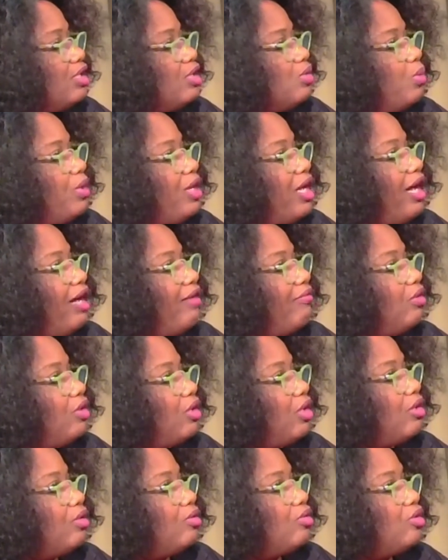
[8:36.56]
we have
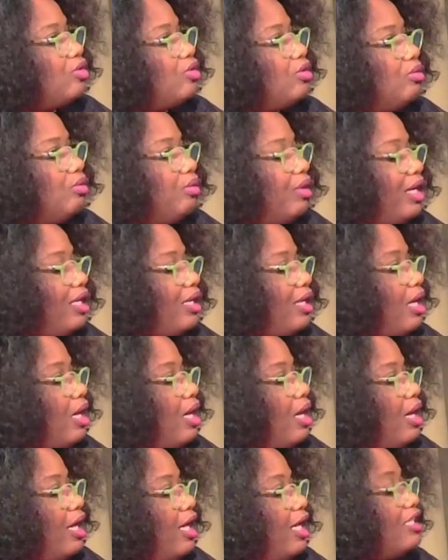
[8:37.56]
learned
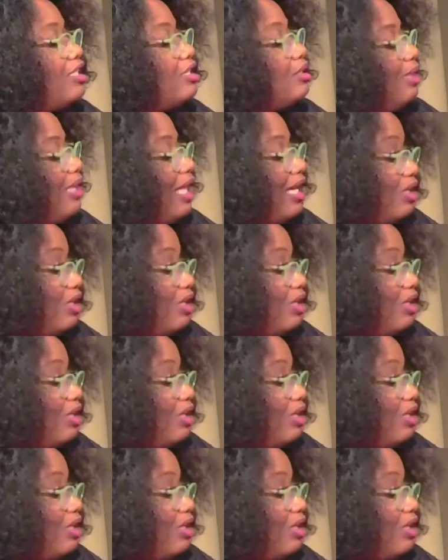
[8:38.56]
it's like you